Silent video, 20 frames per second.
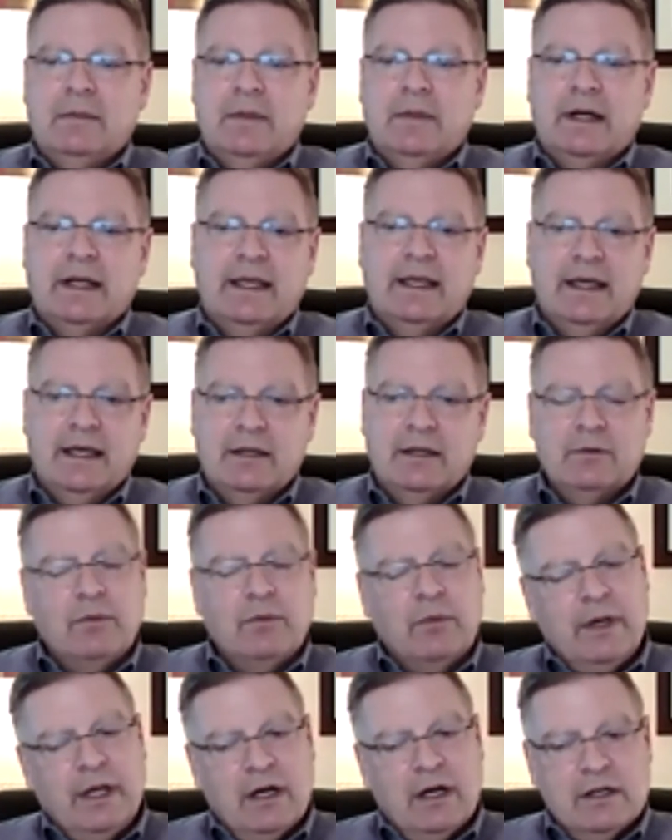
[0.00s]
Again,
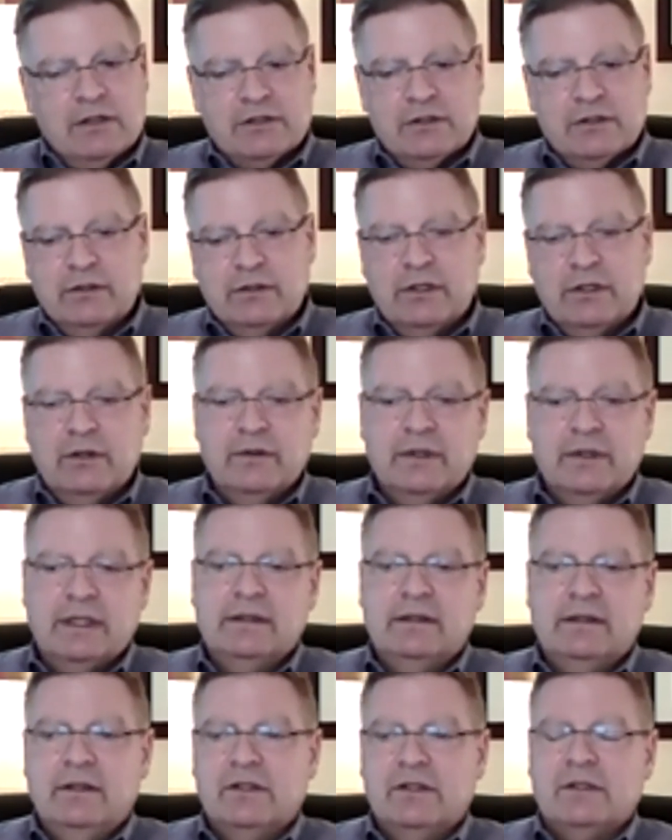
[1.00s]
we also know
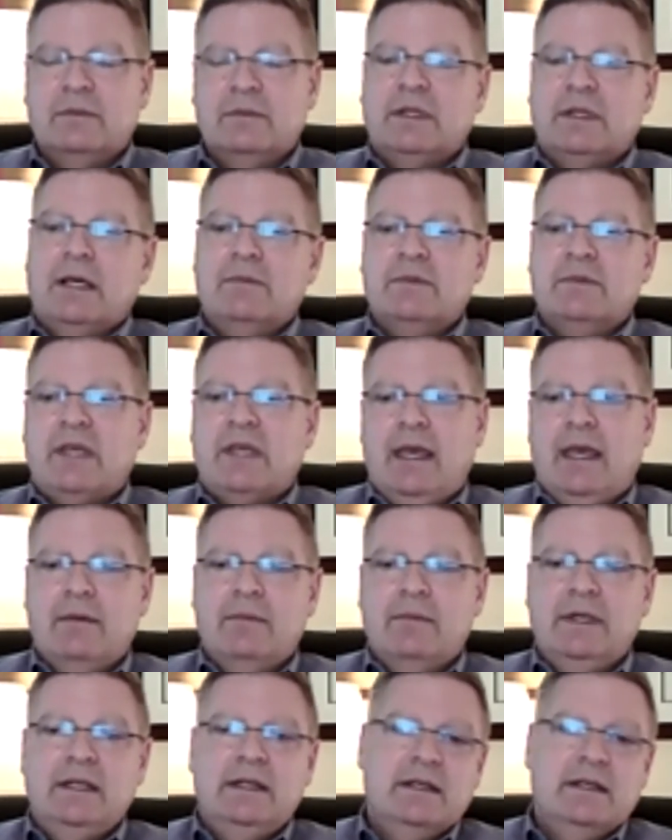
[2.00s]
that there sometimes can
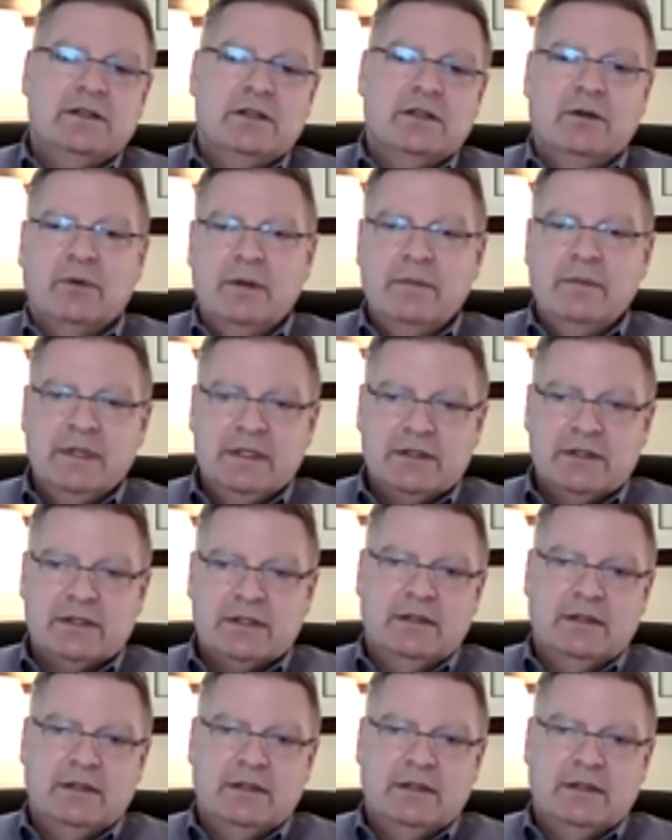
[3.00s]
be disagreements